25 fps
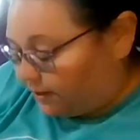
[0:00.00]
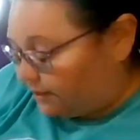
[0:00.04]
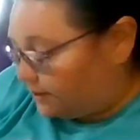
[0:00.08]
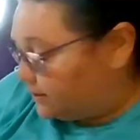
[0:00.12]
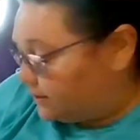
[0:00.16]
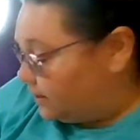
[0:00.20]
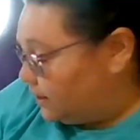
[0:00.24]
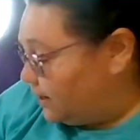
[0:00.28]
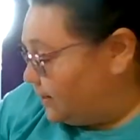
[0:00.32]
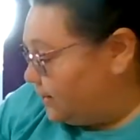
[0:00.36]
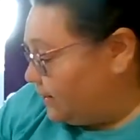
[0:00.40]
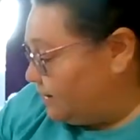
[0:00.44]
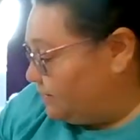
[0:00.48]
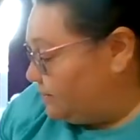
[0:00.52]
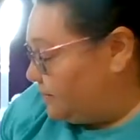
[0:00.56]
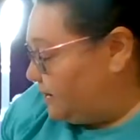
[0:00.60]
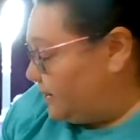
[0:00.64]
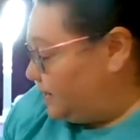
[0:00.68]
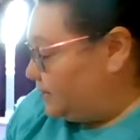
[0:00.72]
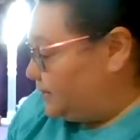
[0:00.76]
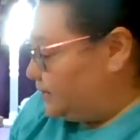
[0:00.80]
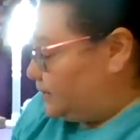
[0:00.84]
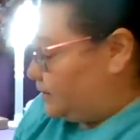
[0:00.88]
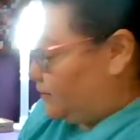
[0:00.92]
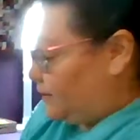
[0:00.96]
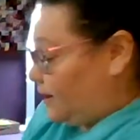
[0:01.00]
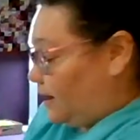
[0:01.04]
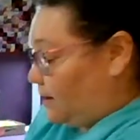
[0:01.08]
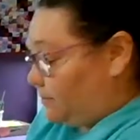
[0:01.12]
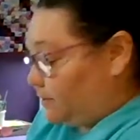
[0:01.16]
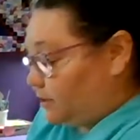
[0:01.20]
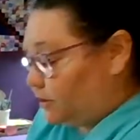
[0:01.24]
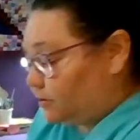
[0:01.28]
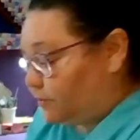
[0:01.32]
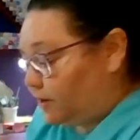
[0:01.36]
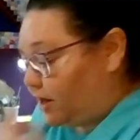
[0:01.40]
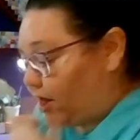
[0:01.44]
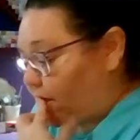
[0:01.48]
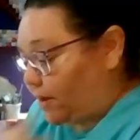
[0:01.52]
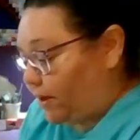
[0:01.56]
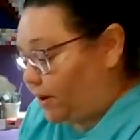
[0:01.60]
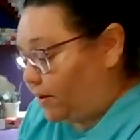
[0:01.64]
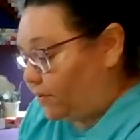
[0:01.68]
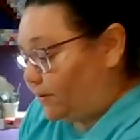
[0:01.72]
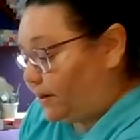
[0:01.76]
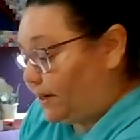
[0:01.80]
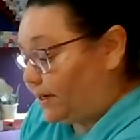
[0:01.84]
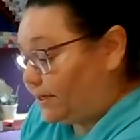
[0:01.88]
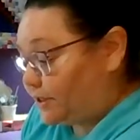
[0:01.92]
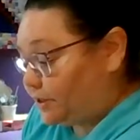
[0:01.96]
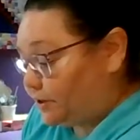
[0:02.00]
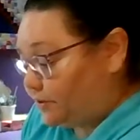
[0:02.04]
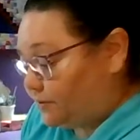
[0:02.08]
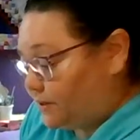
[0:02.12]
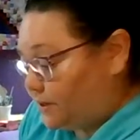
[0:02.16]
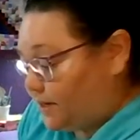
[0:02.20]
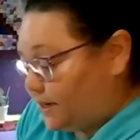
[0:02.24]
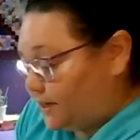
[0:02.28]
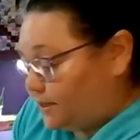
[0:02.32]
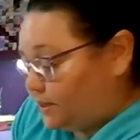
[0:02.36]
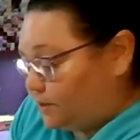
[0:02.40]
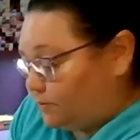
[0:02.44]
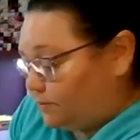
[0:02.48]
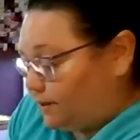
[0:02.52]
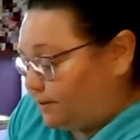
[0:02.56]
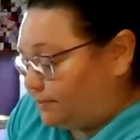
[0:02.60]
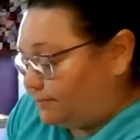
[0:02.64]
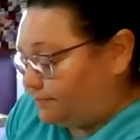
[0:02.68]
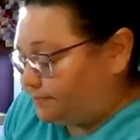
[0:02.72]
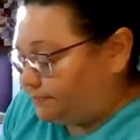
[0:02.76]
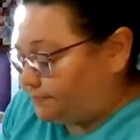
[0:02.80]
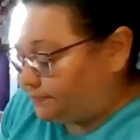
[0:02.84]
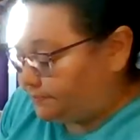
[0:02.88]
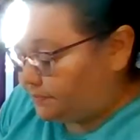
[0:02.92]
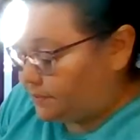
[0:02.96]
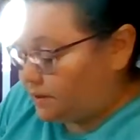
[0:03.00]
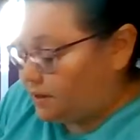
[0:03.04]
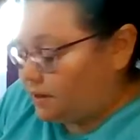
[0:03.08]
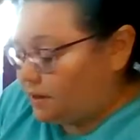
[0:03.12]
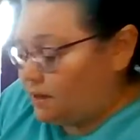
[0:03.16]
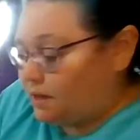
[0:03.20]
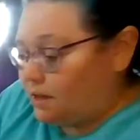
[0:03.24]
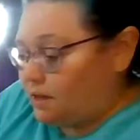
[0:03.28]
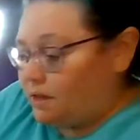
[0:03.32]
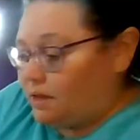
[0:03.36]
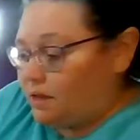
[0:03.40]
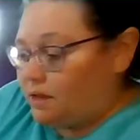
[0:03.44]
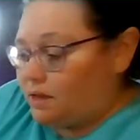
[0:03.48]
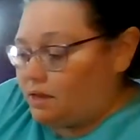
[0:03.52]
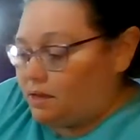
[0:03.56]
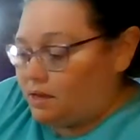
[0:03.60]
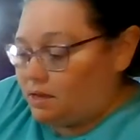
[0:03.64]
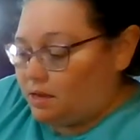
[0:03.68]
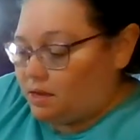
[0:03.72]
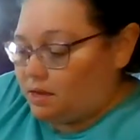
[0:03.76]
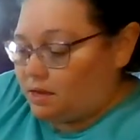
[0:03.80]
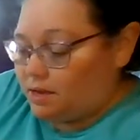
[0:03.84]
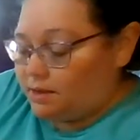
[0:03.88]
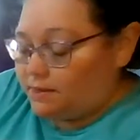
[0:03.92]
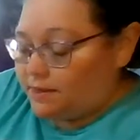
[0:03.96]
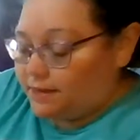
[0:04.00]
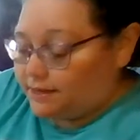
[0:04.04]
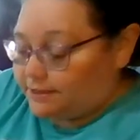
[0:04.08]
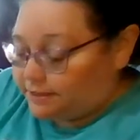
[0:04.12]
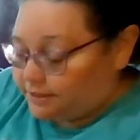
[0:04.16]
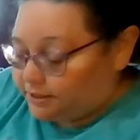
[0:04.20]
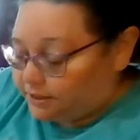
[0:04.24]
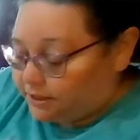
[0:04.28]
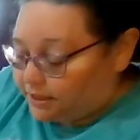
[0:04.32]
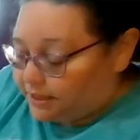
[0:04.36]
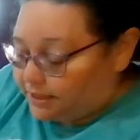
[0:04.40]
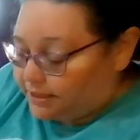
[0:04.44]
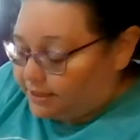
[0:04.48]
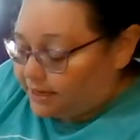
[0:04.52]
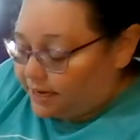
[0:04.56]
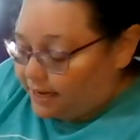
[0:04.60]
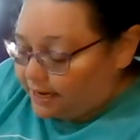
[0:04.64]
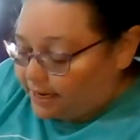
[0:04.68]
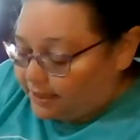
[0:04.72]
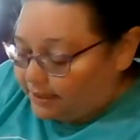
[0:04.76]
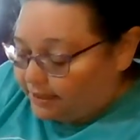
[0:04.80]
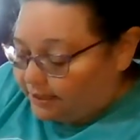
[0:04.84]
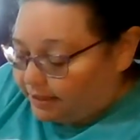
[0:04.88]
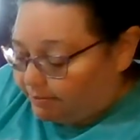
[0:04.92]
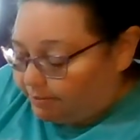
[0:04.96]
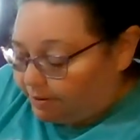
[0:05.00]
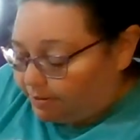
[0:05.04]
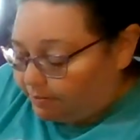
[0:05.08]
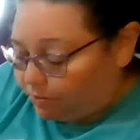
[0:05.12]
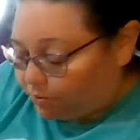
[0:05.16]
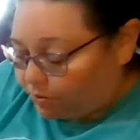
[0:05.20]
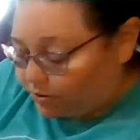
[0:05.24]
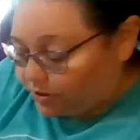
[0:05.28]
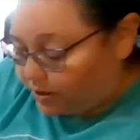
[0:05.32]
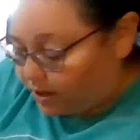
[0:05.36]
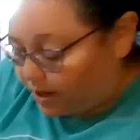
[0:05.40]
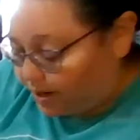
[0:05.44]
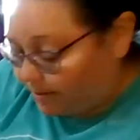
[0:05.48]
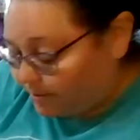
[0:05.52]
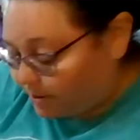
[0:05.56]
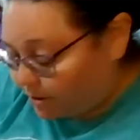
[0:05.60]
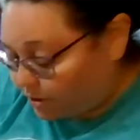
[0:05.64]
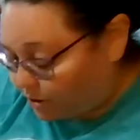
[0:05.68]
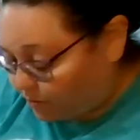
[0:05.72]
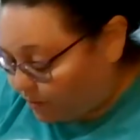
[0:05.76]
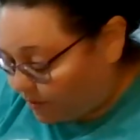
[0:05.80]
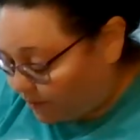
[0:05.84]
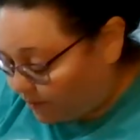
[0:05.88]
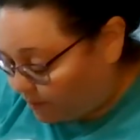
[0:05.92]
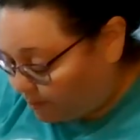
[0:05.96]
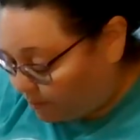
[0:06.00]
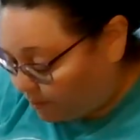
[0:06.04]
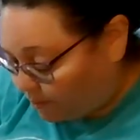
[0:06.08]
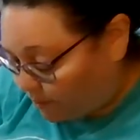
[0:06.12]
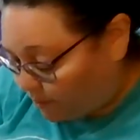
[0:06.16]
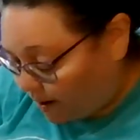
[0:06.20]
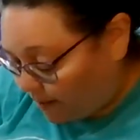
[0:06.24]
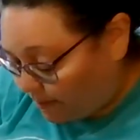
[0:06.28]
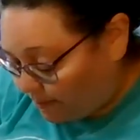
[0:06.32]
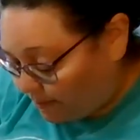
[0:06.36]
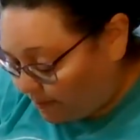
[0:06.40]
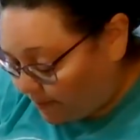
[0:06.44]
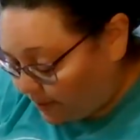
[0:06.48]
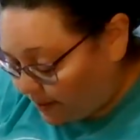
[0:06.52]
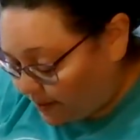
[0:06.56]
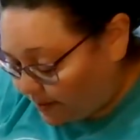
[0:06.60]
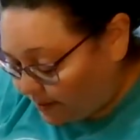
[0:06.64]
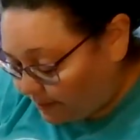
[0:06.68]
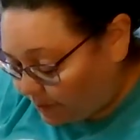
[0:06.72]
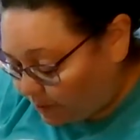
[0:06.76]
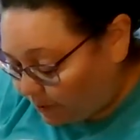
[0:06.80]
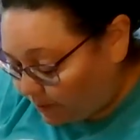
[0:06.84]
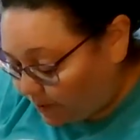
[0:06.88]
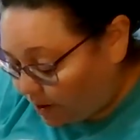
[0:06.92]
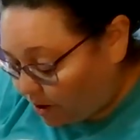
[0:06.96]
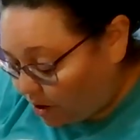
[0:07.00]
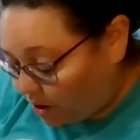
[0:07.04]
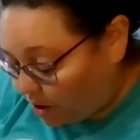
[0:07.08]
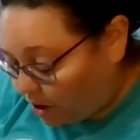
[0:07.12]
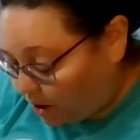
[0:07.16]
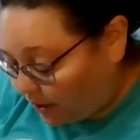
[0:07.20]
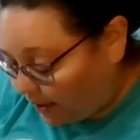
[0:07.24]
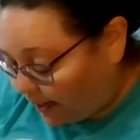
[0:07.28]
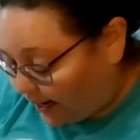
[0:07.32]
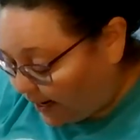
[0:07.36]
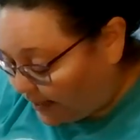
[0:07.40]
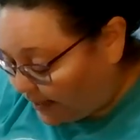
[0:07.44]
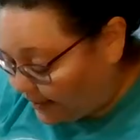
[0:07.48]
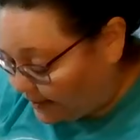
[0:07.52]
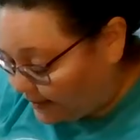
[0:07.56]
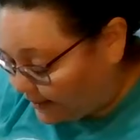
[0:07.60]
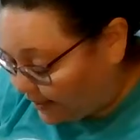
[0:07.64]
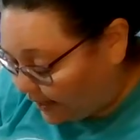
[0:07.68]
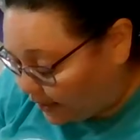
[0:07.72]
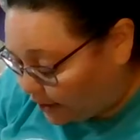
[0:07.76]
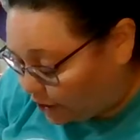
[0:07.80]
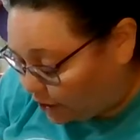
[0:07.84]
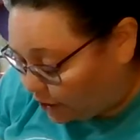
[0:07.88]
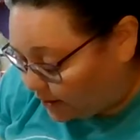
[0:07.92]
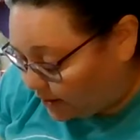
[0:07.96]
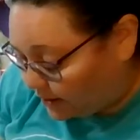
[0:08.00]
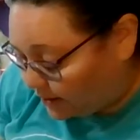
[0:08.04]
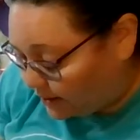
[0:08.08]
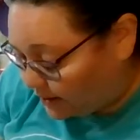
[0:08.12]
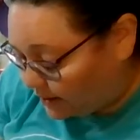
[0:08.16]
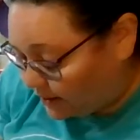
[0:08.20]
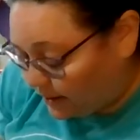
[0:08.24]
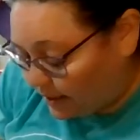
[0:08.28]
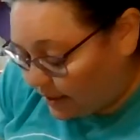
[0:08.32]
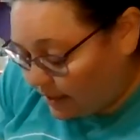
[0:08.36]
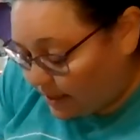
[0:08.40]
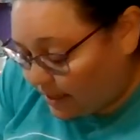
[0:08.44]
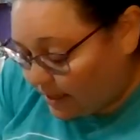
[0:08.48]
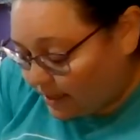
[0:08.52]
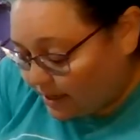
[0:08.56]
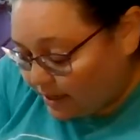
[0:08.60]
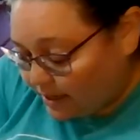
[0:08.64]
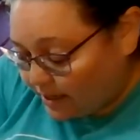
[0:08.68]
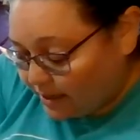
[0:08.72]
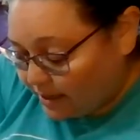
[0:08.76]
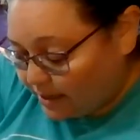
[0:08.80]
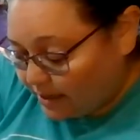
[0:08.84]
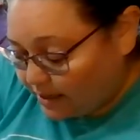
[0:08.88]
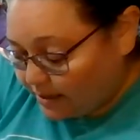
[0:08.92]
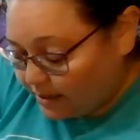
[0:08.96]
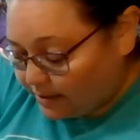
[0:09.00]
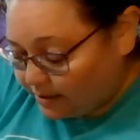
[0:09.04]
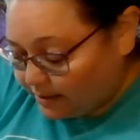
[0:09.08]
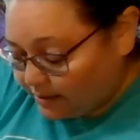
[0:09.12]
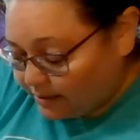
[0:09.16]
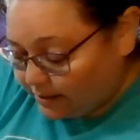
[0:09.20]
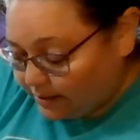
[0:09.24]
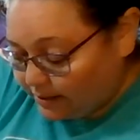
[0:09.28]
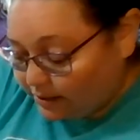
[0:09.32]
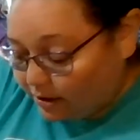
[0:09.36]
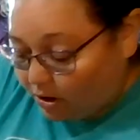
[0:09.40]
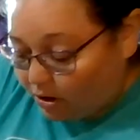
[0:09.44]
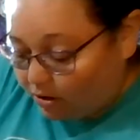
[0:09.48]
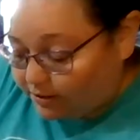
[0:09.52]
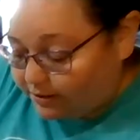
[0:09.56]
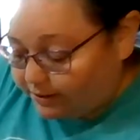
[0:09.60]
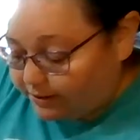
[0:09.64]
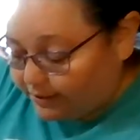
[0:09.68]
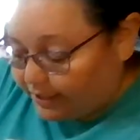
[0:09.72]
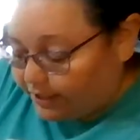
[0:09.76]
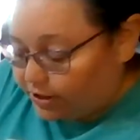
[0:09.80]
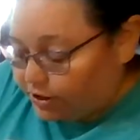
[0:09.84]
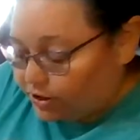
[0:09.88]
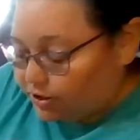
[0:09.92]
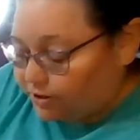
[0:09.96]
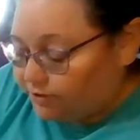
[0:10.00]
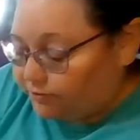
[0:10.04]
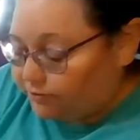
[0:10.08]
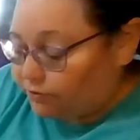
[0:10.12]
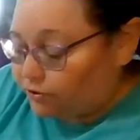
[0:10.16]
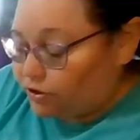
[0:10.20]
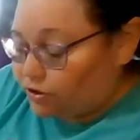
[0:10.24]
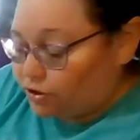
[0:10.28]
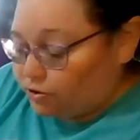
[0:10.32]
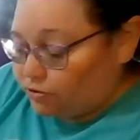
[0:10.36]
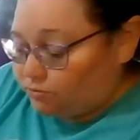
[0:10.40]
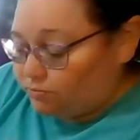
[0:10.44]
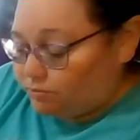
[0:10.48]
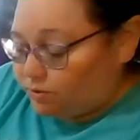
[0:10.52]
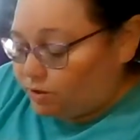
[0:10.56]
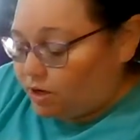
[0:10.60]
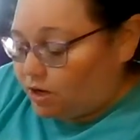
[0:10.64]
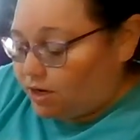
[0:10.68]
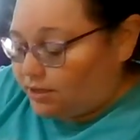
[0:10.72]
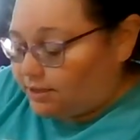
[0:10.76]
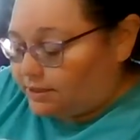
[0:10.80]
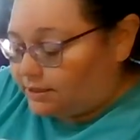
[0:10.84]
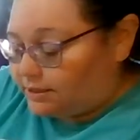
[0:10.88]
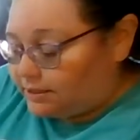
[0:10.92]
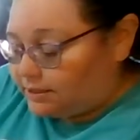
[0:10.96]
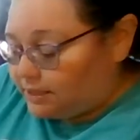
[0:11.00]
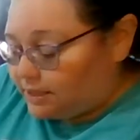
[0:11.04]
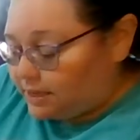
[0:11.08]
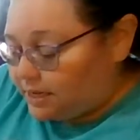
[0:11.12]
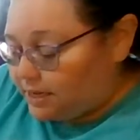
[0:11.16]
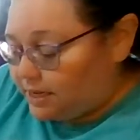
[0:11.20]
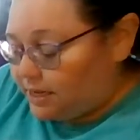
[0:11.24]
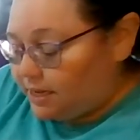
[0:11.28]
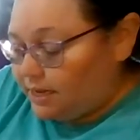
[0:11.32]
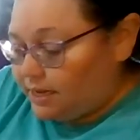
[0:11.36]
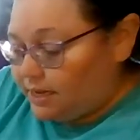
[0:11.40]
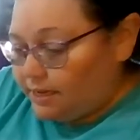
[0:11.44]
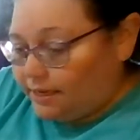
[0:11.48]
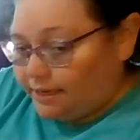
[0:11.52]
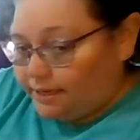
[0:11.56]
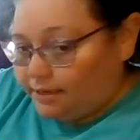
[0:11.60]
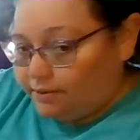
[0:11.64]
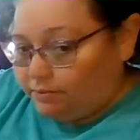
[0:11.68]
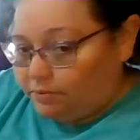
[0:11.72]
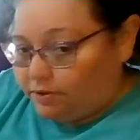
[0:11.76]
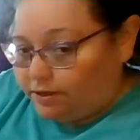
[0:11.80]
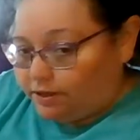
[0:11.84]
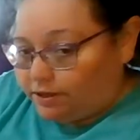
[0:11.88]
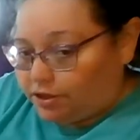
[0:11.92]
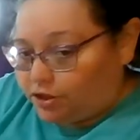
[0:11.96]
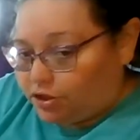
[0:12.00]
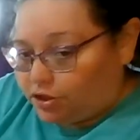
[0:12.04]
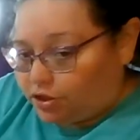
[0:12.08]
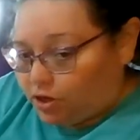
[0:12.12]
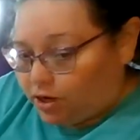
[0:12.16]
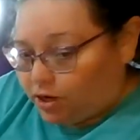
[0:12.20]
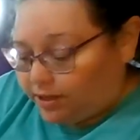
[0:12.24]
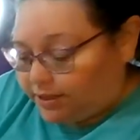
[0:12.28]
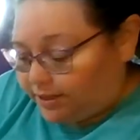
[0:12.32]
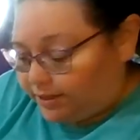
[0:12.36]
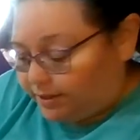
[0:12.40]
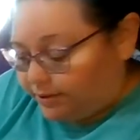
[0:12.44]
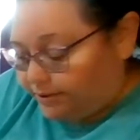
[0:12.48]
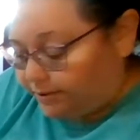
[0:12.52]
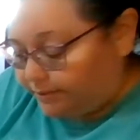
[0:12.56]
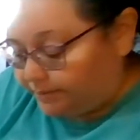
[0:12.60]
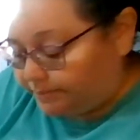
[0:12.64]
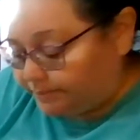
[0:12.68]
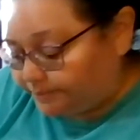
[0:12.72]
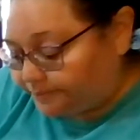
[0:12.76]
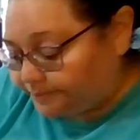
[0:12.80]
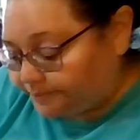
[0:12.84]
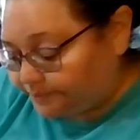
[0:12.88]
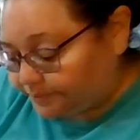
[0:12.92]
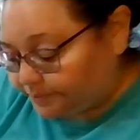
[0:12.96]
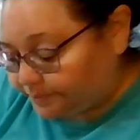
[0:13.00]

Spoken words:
everything's lined up. So that one's ready to go. Let's do the next one. This is going to take a little bit more time to do all the prep. I'm doing all 8 sections, all sections for 2 blocks in one shot here.